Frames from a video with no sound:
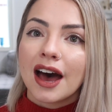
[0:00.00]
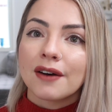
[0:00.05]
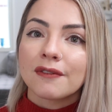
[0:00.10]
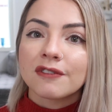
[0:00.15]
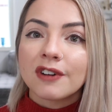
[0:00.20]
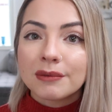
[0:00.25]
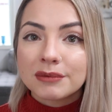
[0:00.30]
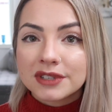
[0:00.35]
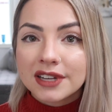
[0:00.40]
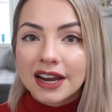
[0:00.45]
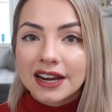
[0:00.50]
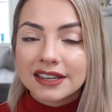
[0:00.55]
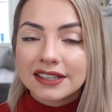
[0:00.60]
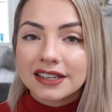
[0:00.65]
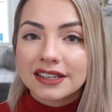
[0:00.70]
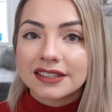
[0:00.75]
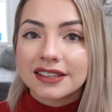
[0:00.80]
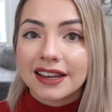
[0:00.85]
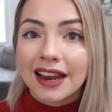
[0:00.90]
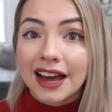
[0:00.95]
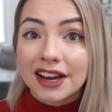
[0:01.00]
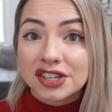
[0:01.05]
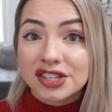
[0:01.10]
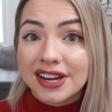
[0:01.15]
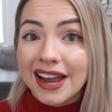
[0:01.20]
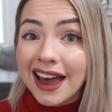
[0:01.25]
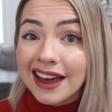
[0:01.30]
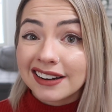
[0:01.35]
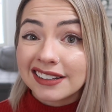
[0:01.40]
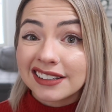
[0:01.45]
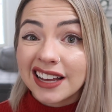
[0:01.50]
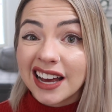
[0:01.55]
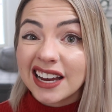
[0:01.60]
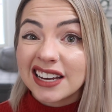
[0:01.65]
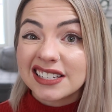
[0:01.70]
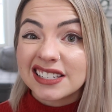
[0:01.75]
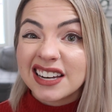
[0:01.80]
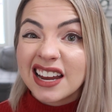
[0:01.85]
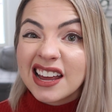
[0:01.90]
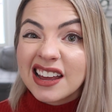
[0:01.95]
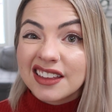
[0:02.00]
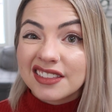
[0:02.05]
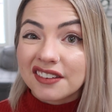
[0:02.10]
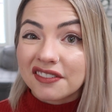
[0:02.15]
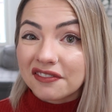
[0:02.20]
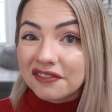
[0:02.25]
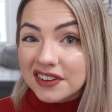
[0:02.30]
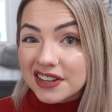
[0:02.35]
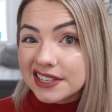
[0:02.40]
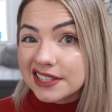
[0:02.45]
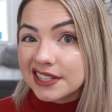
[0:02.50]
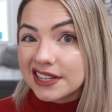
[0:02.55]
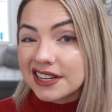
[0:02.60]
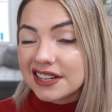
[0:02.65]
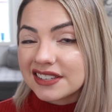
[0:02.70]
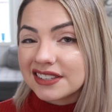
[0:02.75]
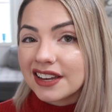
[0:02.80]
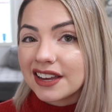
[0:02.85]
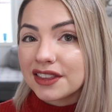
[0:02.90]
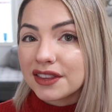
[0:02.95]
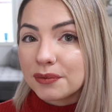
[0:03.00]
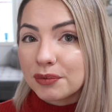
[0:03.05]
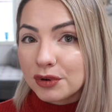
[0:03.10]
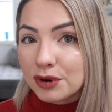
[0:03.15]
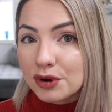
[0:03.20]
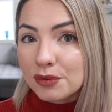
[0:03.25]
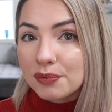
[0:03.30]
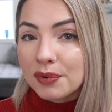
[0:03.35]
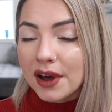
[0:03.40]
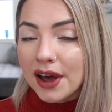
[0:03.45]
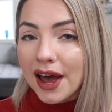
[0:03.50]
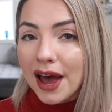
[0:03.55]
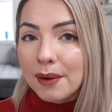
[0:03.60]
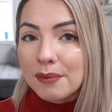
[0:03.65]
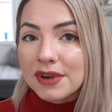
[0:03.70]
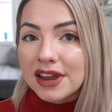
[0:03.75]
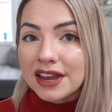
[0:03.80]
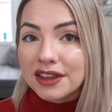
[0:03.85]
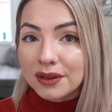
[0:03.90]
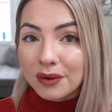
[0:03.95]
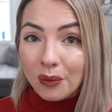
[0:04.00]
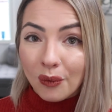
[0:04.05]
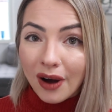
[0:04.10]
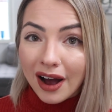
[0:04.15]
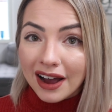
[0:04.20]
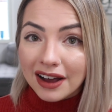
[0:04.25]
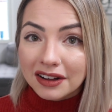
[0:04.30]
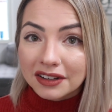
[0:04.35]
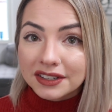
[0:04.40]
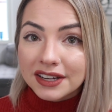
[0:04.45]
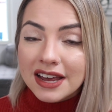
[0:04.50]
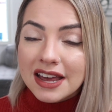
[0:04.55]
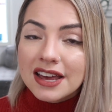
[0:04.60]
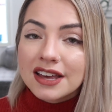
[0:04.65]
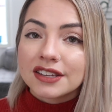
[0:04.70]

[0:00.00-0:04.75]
from scientists that actually analyzed the feces and the poop in the wild.